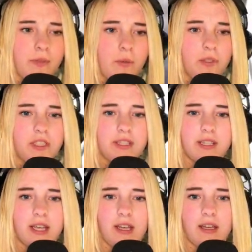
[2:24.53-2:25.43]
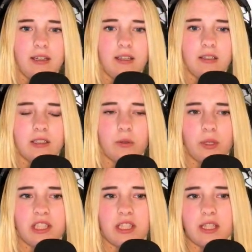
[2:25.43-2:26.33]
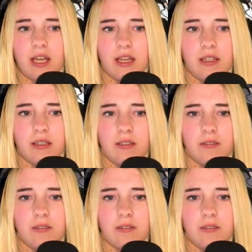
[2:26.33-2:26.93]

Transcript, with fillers: Which is sad. Quite sad.